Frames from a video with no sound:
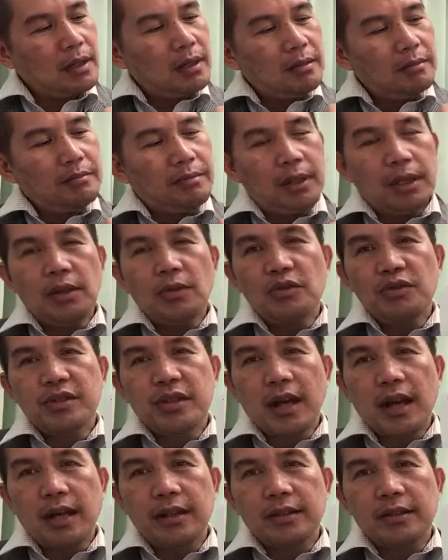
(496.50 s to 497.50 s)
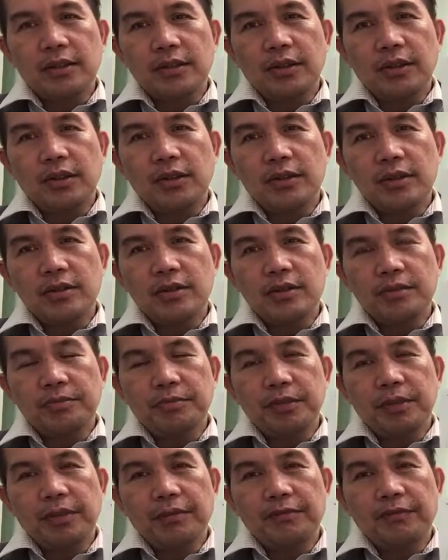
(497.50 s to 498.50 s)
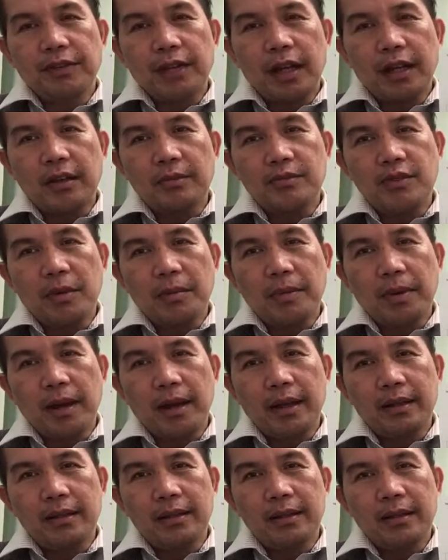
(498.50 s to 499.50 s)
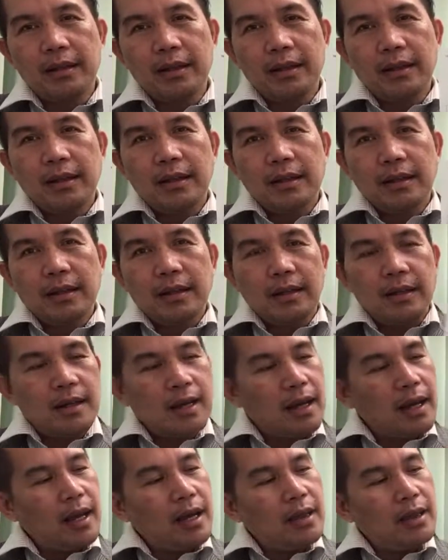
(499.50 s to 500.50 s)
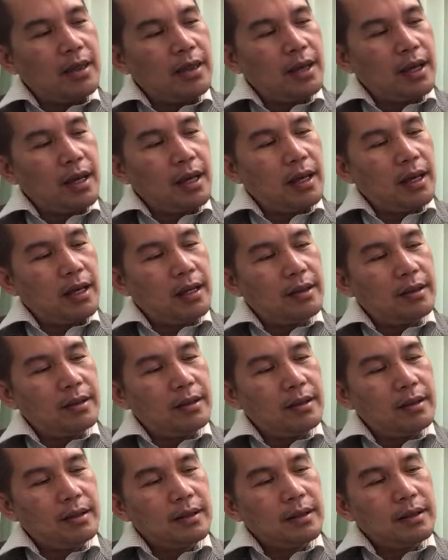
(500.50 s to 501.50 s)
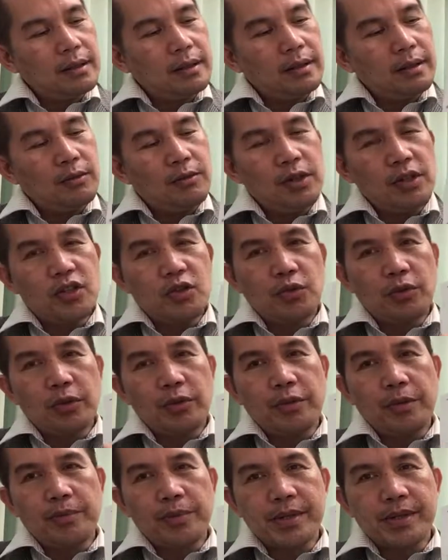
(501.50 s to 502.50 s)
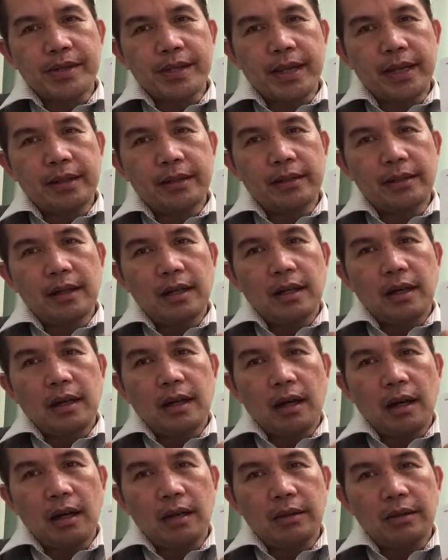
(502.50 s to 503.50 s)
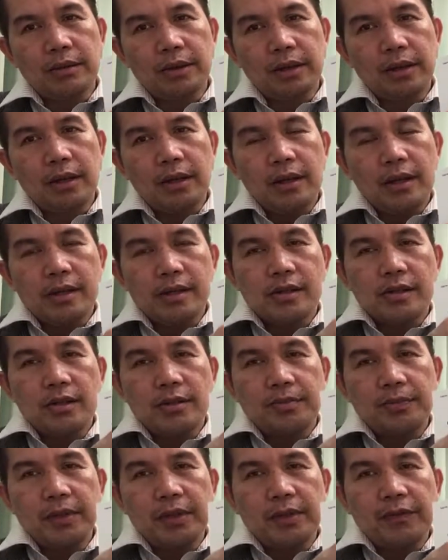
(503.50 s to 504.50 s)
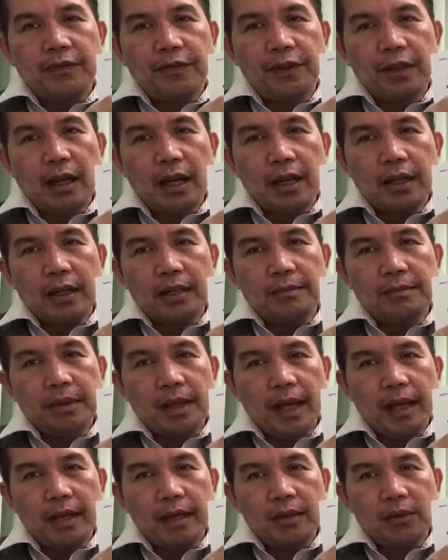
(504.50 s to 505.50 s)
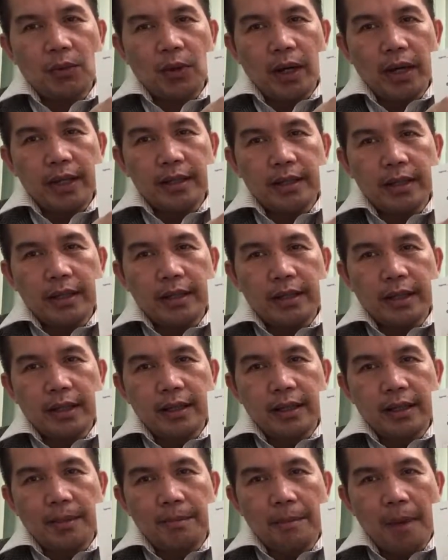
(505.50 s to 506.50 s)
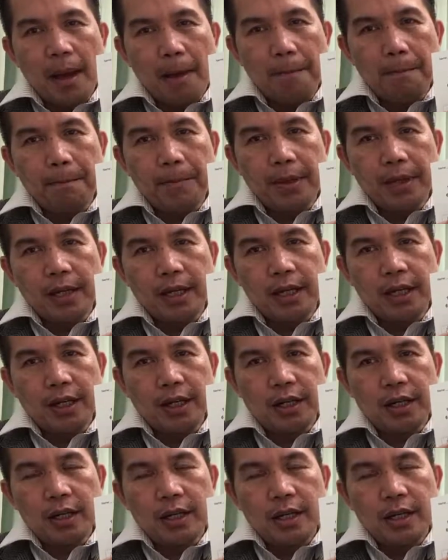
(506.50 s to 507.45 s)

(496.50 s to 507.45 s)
below that, you're going to put the flag of Japan, and then which will represent color. So you put the flag in black and white, and then the map here.